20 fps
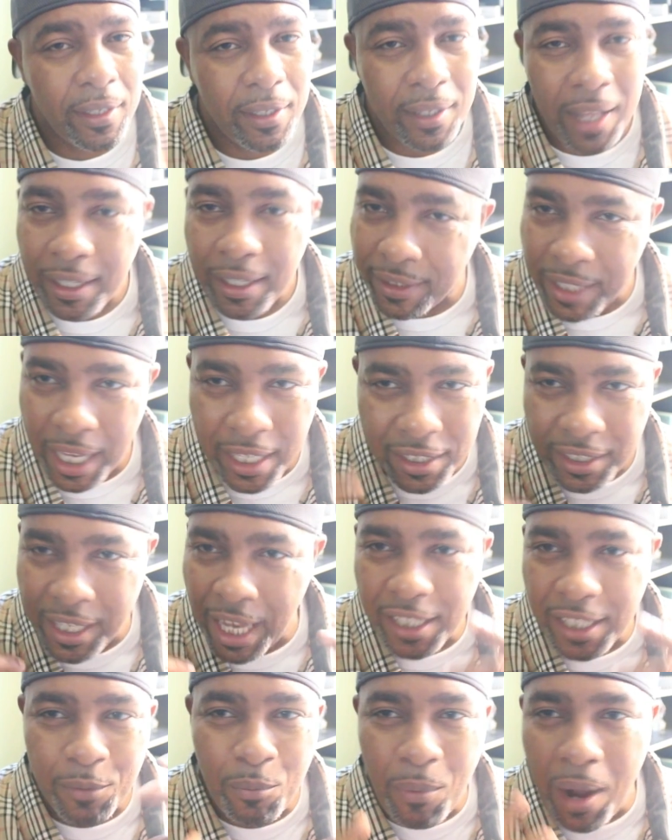
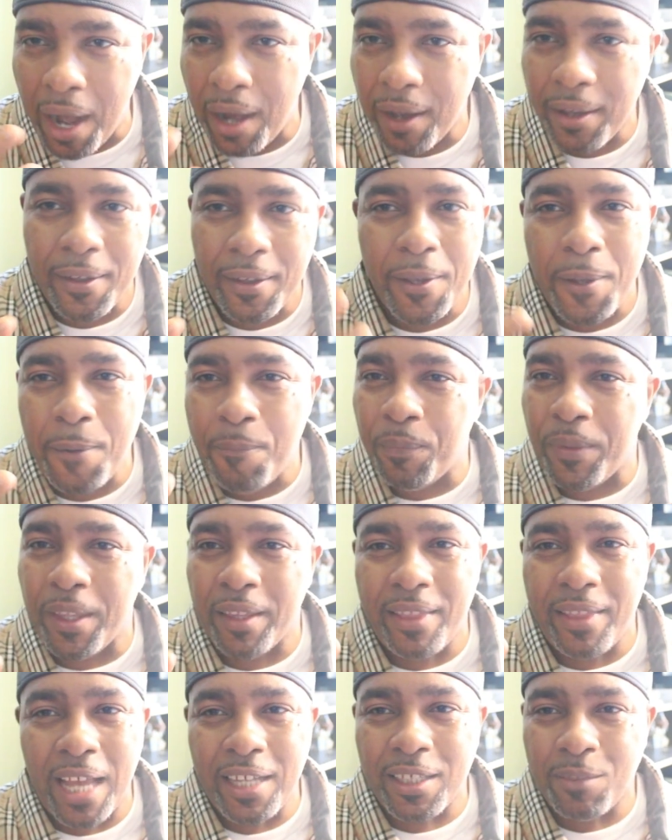That's my
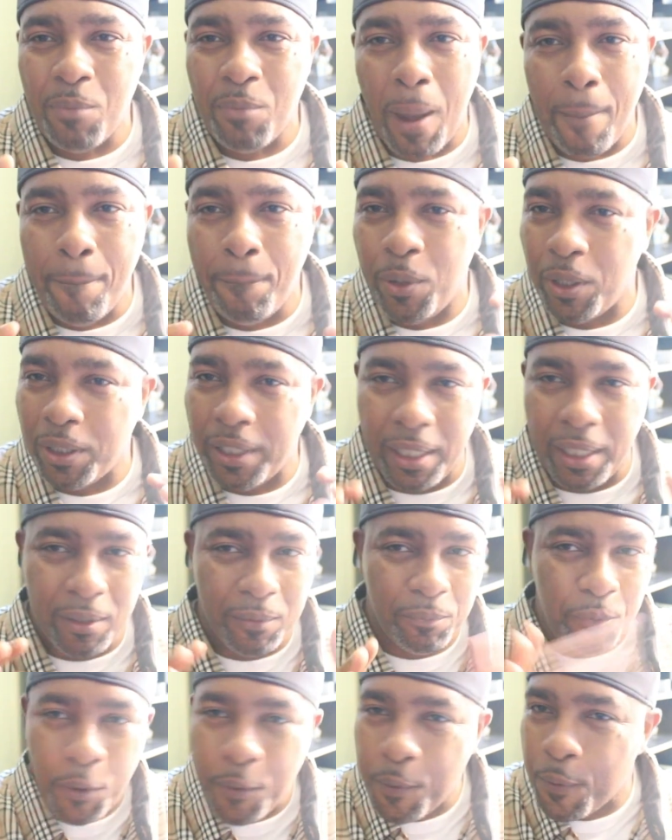bullet.
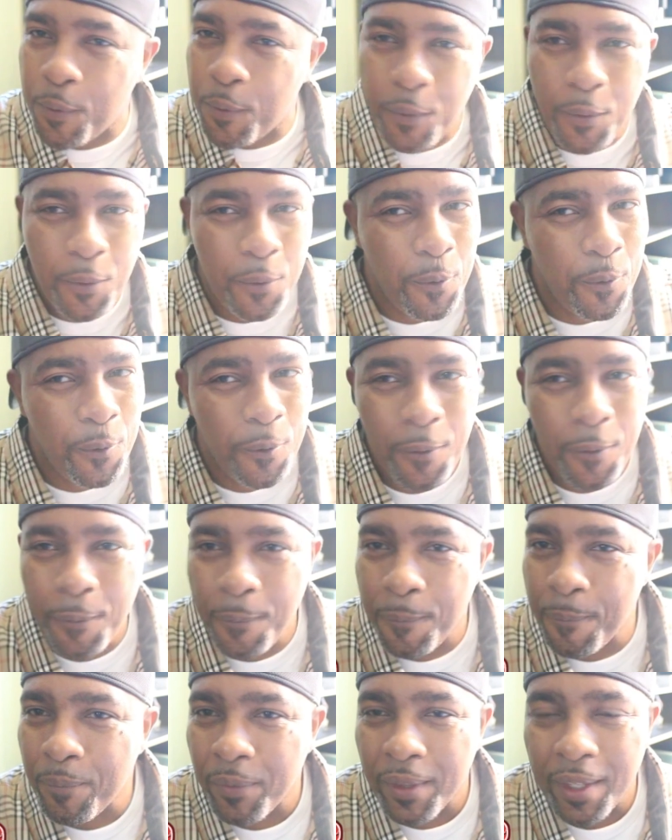
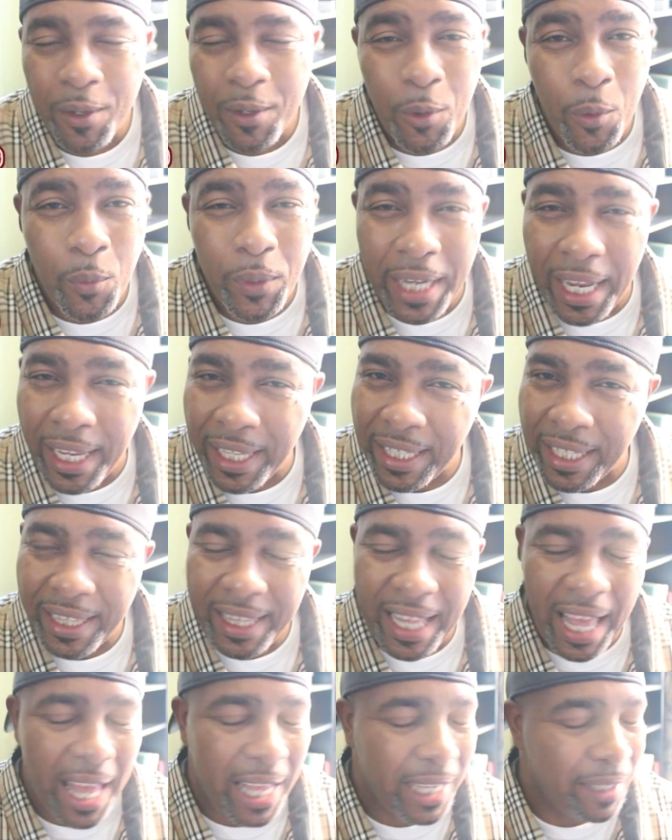Cause when I get
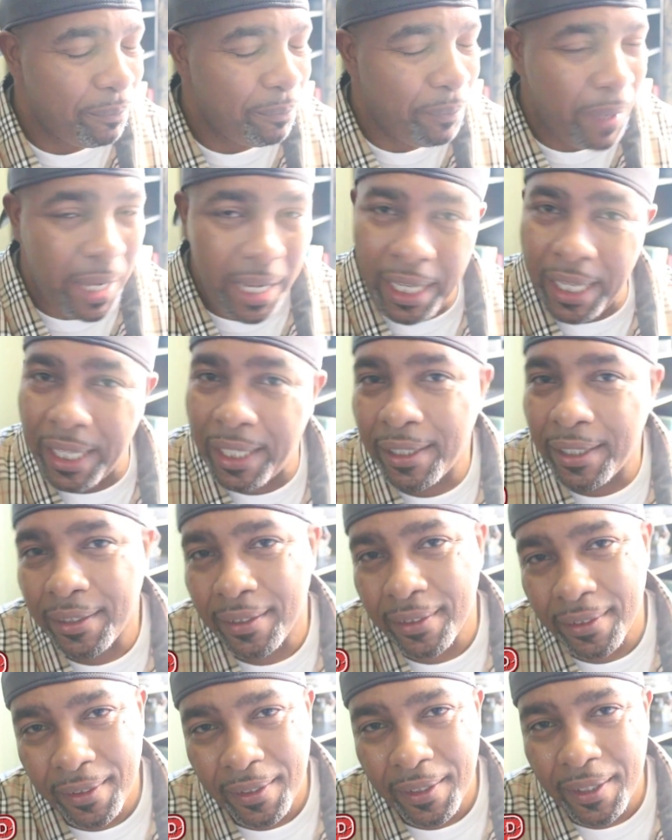that, man,
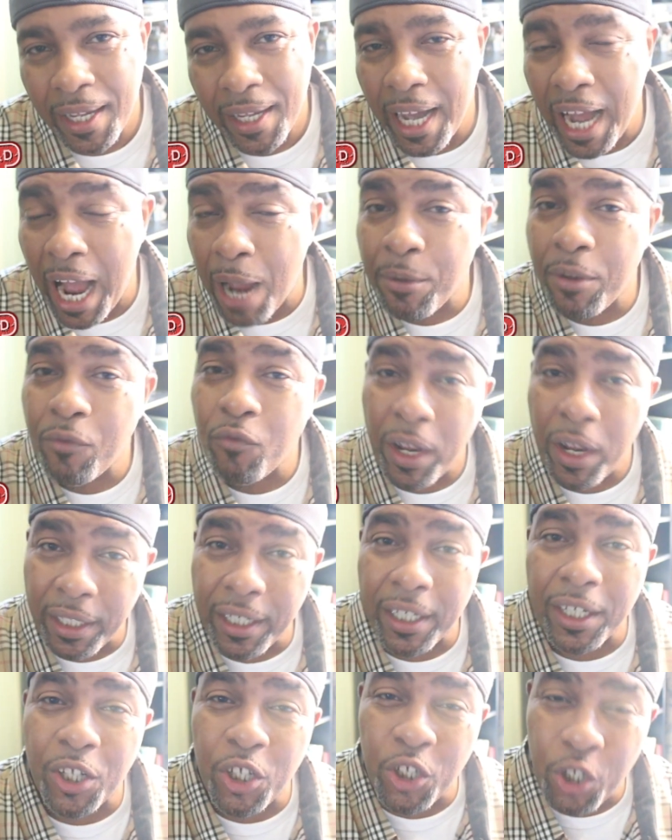I be
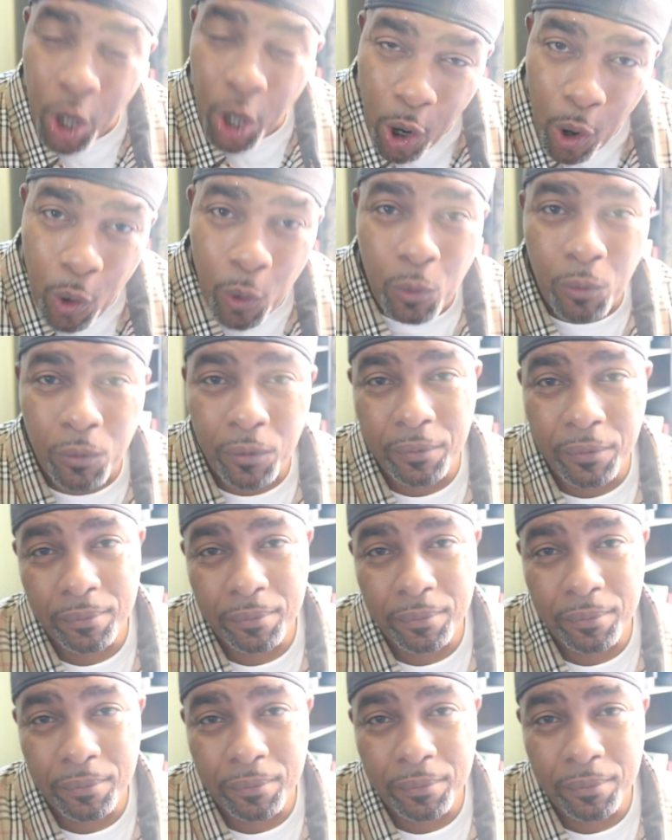ready to go.